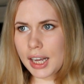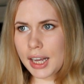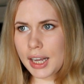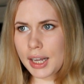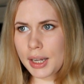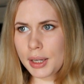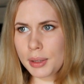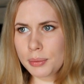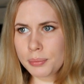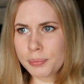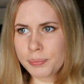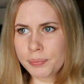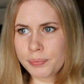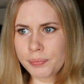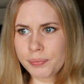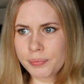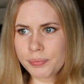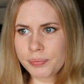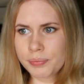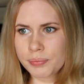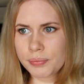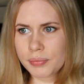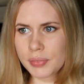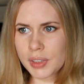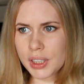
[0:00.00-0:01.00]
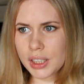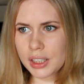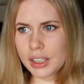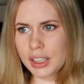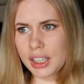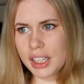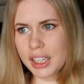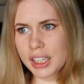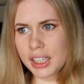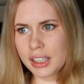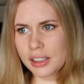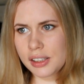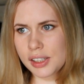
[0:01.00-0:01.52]
um,
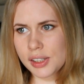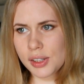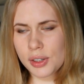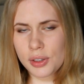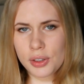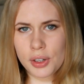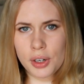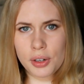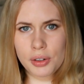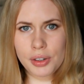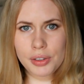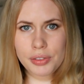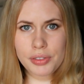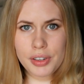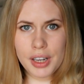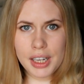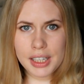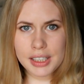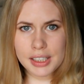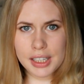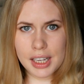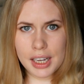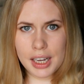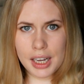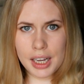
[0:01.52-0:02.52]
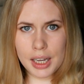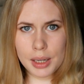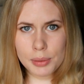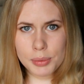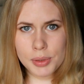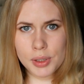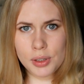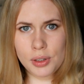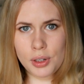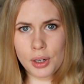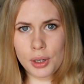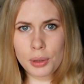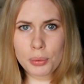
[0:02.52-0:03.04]
yeah, so no refined
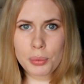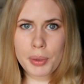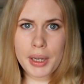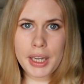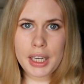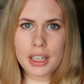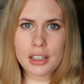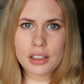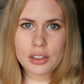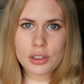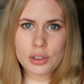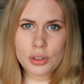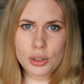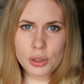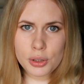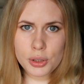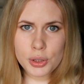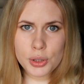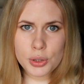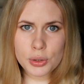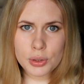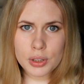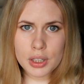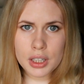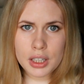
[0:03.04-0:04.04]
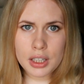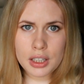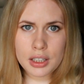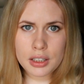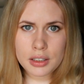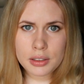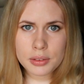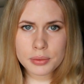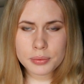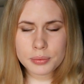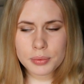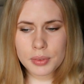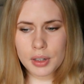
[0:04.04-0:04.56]
carbs, no wheat, no
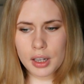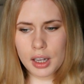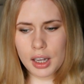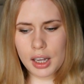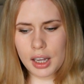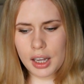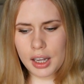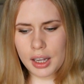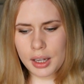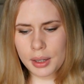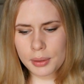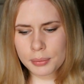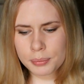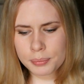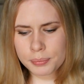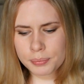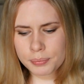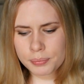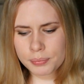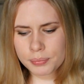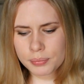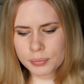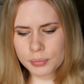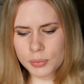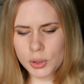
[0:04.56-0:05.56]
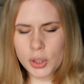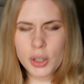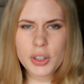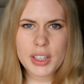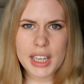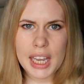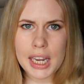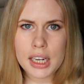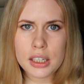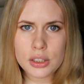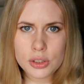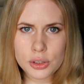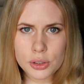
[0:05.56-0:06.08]
sugar, um, no
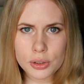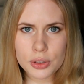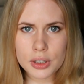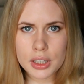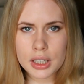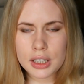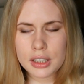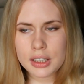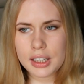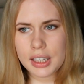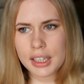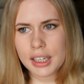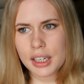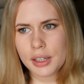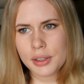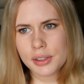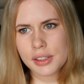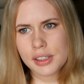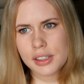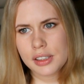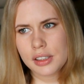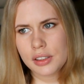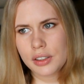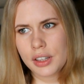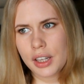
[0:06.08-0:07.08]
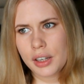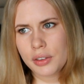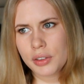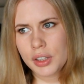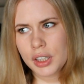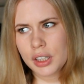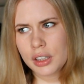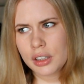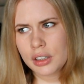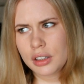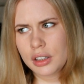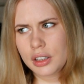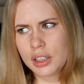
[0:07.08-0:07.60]
cane sugar. Like I was still
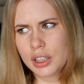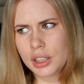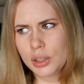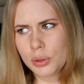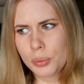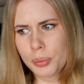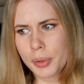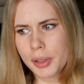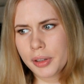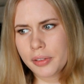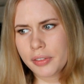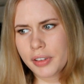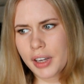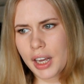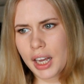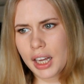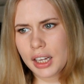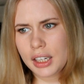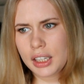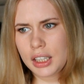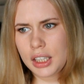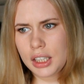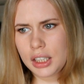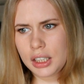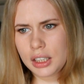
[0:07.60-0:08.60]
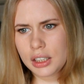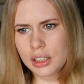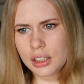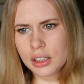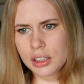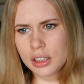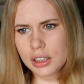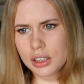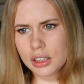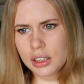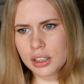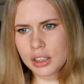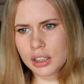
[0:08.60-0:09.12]
having a little bit of honey
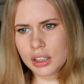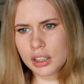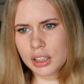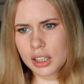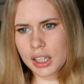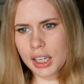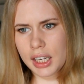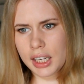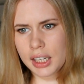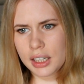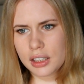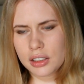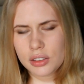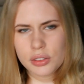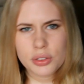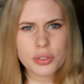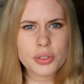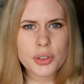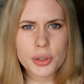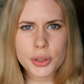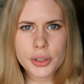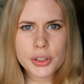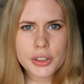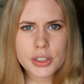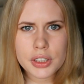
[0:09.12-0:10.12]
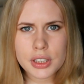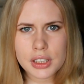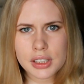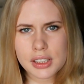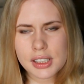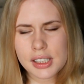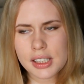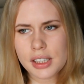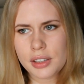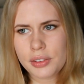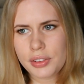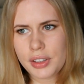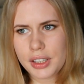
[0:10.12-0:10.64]
and fruit and
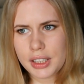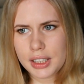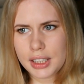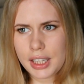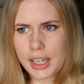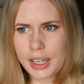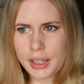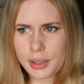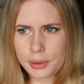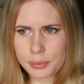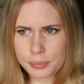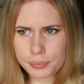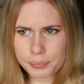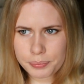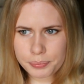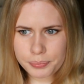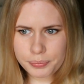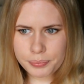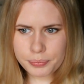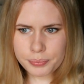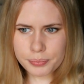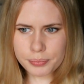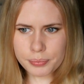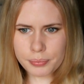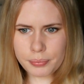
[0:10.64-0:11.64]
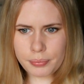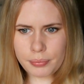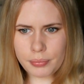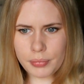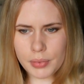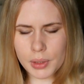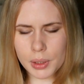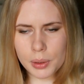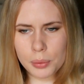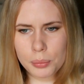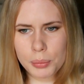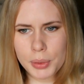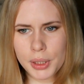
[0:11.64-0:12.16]
stuff like that.
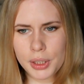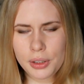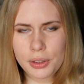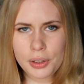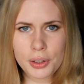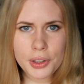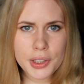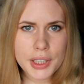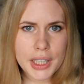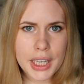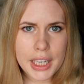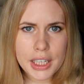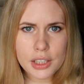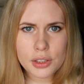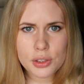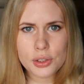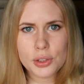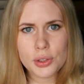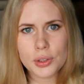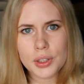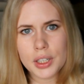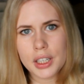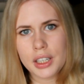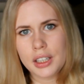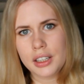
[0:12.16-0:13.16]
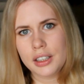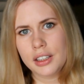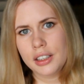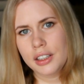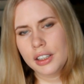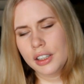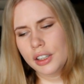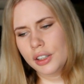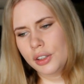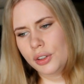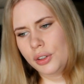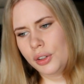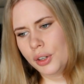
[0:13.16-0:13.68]
But no cane sugar,
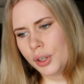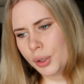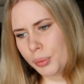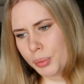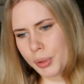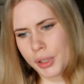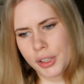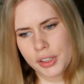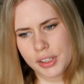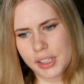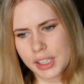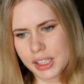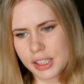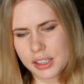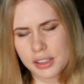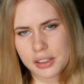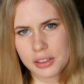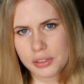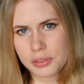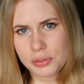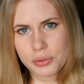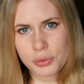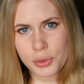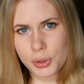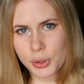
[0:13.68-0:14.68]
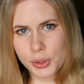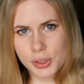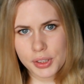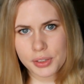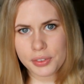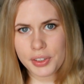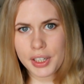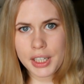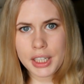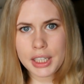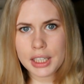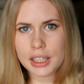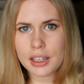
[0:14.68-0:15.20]
no processed foods
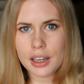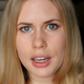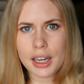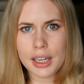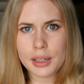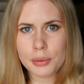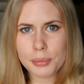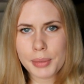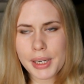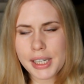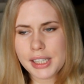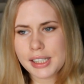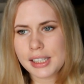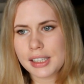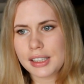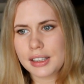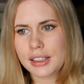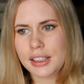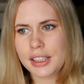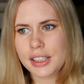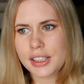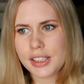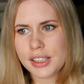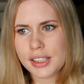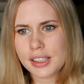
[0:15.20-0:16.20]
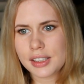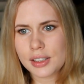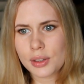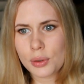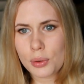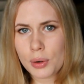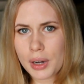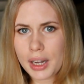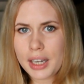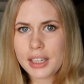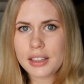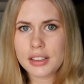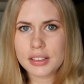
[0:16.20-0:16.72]
of any kind, basically just
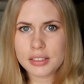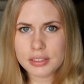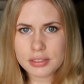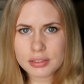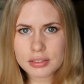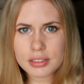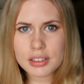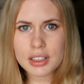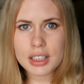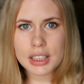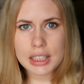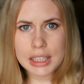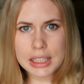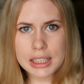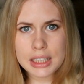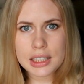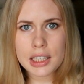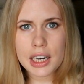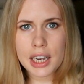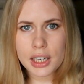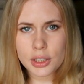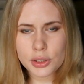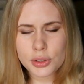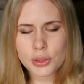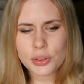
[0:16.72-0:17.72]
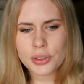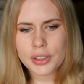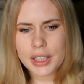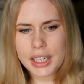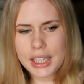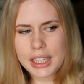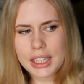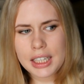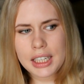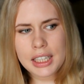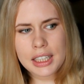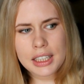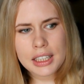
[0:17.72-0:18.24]
quite clean, natural
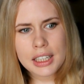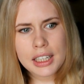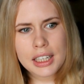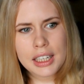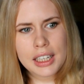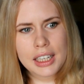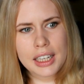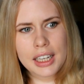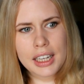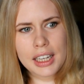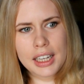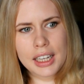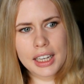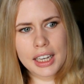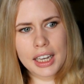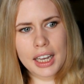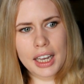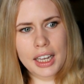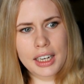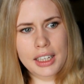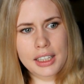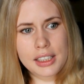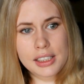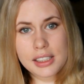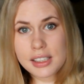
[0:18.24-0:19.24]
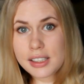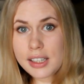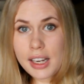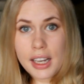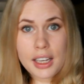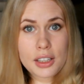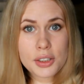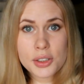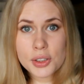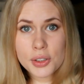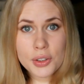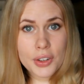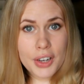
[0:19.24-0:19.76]
eating. And it
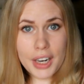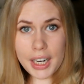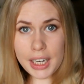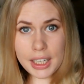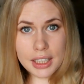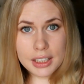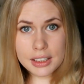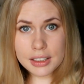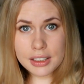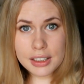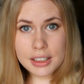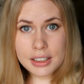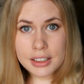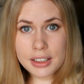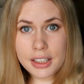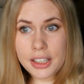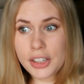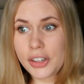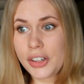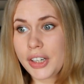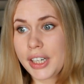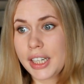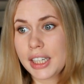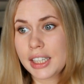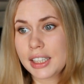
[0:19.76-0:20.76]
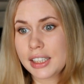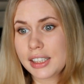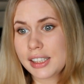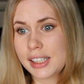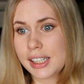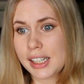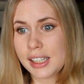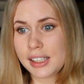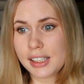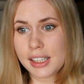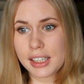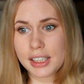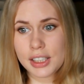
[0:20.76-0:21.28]
sounds great in theory and it
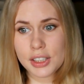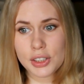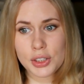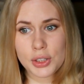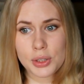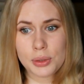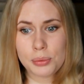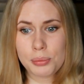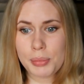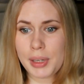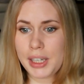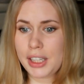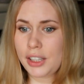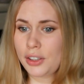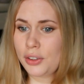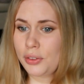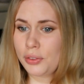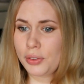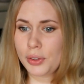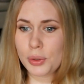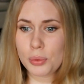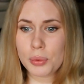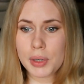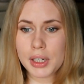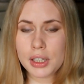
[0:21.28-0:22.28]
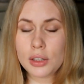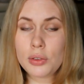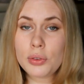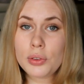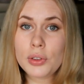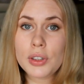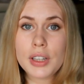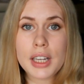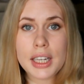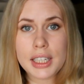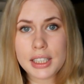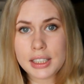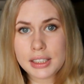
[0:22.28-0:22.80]
sounds like it should make you feel
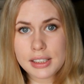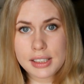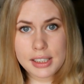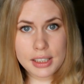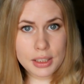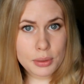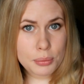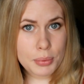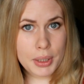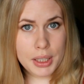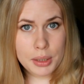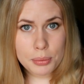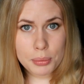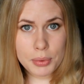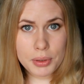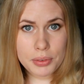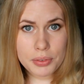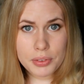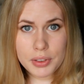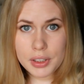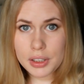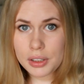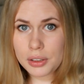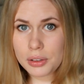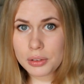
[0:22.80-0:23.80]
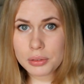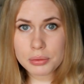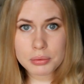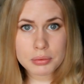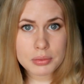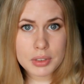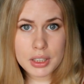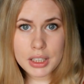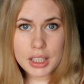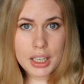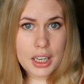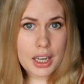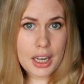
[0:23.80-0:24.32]
wonderful and it did make me feel,
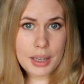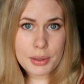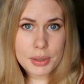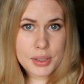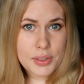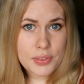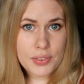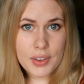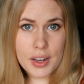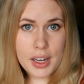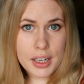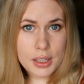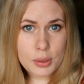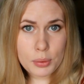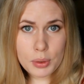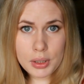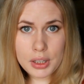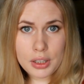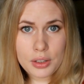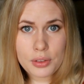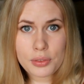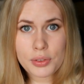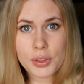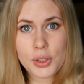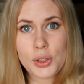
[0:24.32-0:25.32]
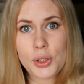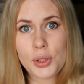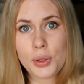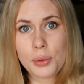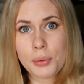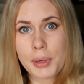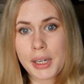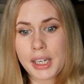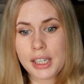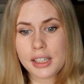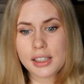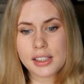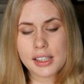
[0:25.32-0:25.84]
I was fine with it. For two
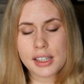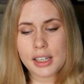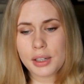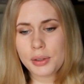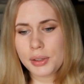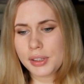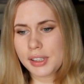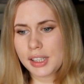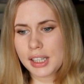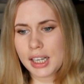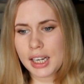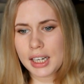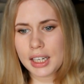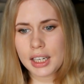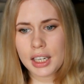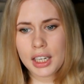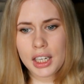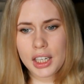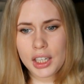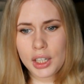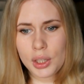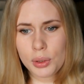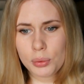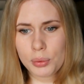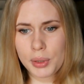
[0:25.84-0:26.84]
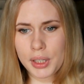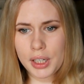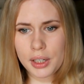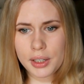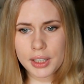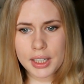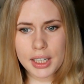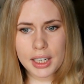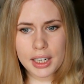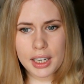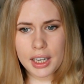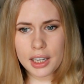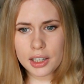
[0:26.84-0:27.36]
weeks I was like, when
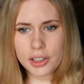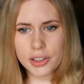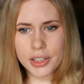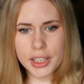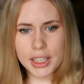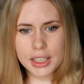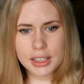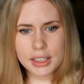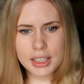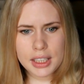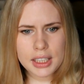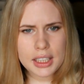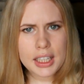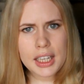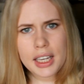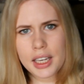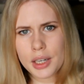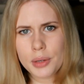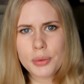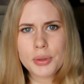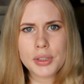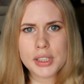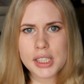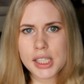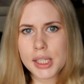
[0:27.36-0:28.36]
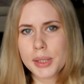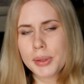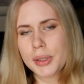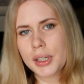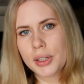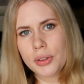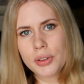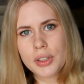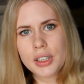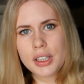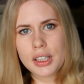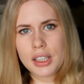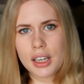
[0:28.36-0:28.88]
I'd get hungry I'd think, yeah, I want
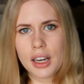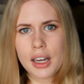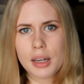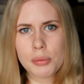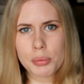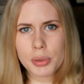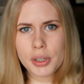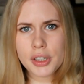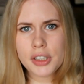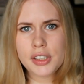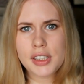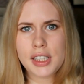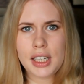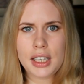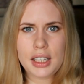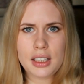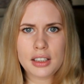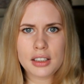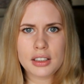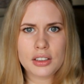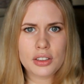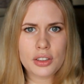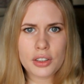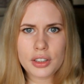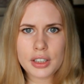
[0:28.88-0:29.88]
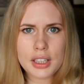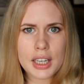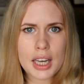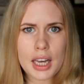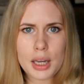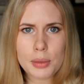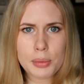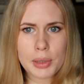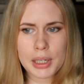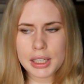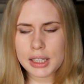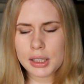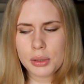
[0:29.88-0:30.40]
something really high protein and low
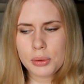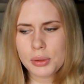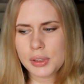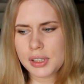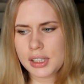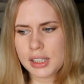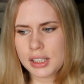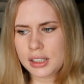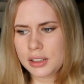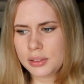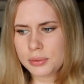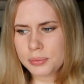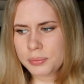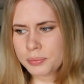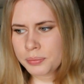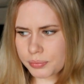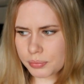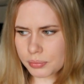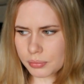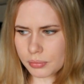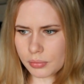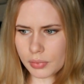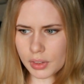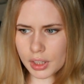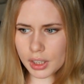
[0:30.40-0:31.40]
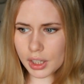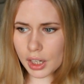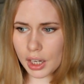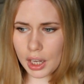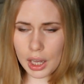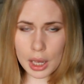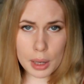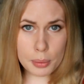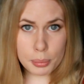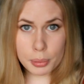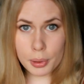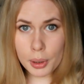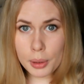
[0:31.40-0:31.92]
carb like it wasn't
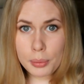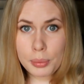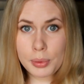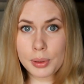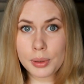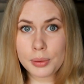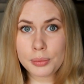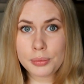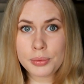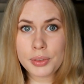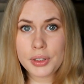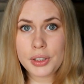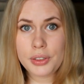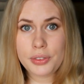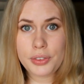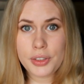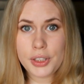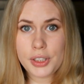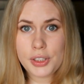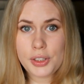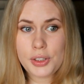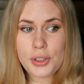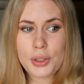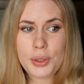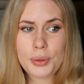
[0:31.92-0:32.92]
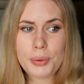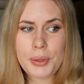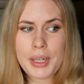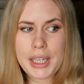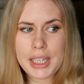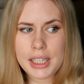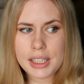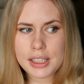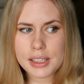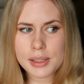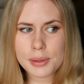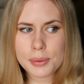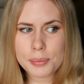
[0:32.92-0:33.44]
a problem for the first two
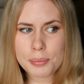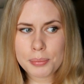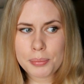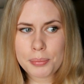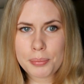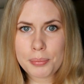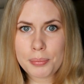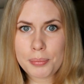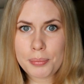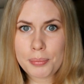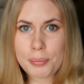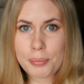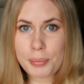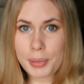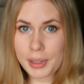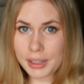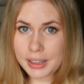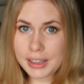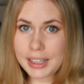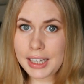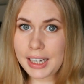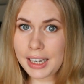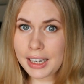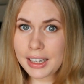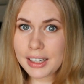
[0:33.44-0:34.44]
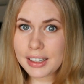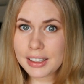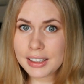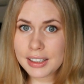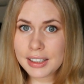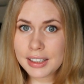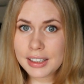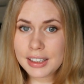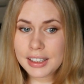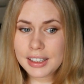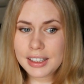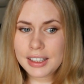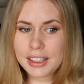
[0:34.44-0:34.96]
weeks. But then